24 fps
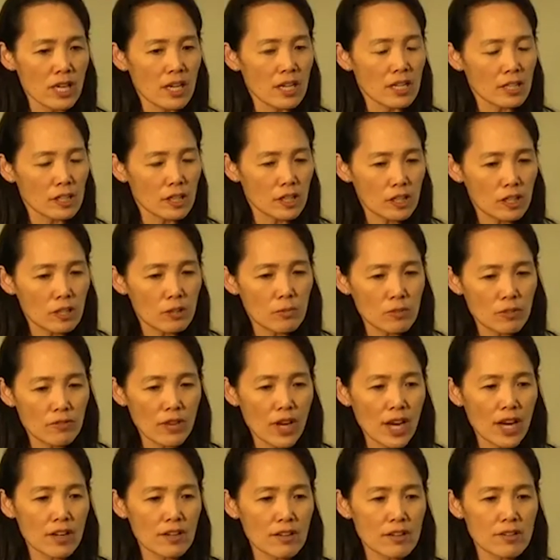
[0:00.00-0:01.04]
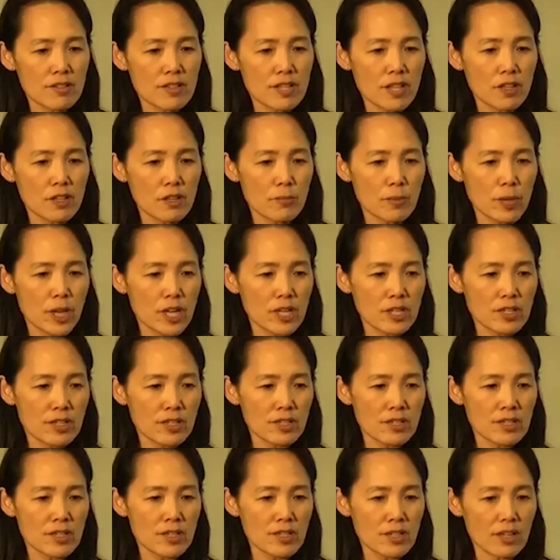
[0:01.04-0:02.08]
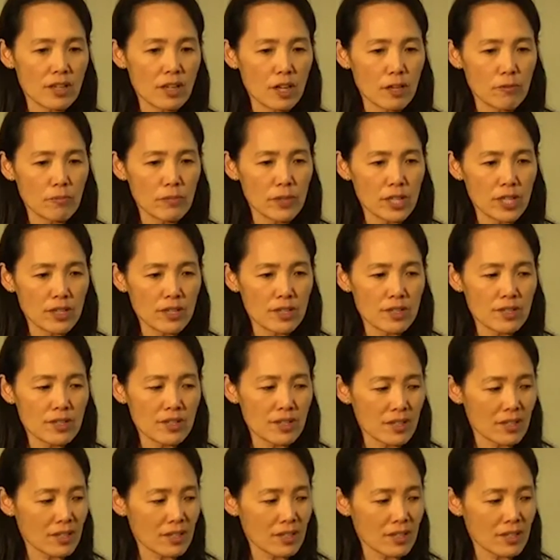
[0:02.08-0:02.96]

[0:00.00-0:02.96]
clinical providers and their patients is